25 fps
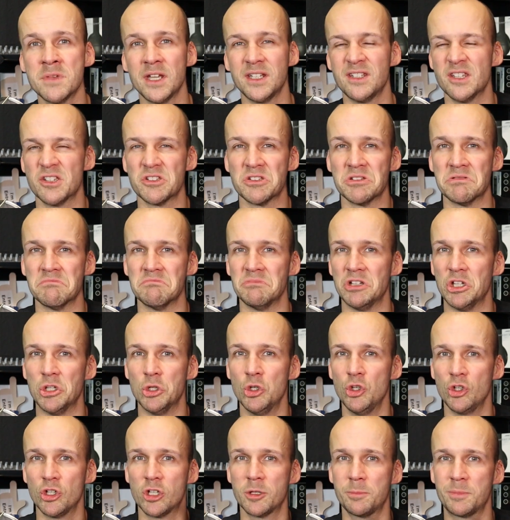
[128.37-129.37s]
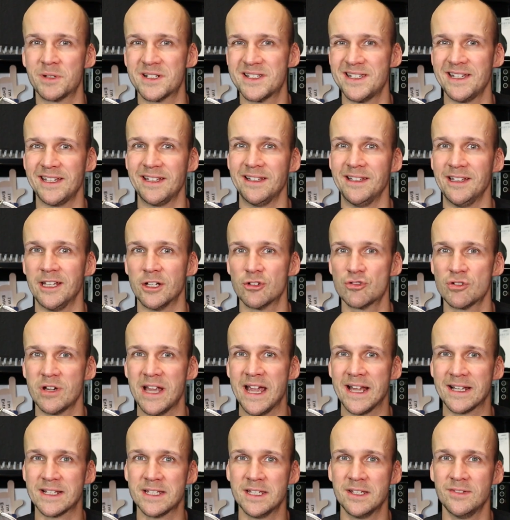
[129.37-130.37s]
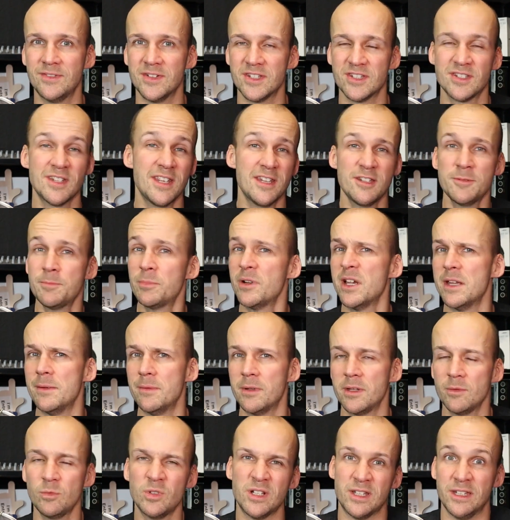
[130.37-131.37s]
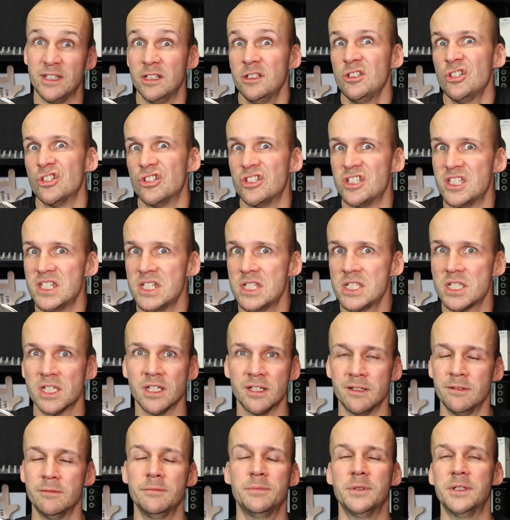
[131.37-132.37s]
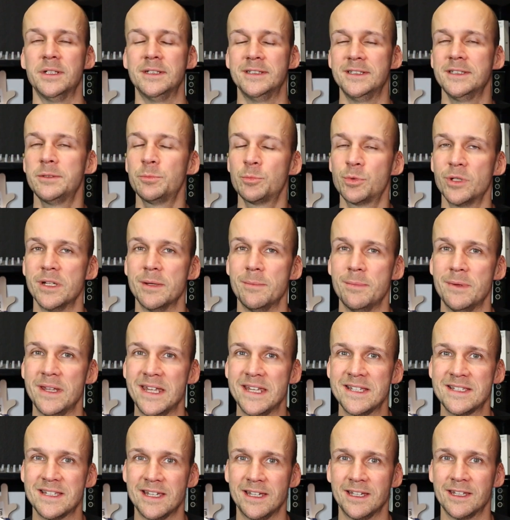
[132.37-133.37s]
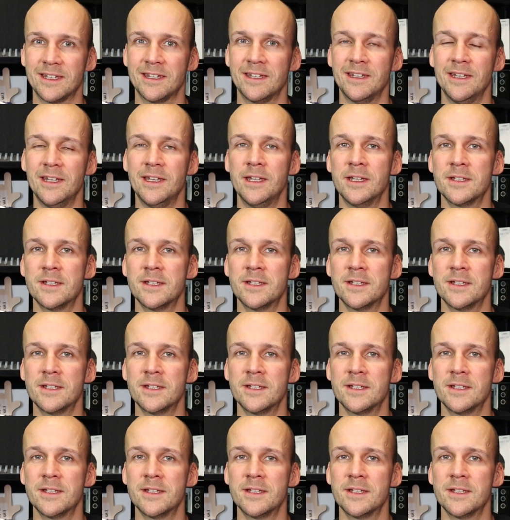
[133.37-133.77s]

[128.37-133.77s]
It doesn't look particularly attractive. It's, it's pretty, well, they look decent, but it's pretty basic.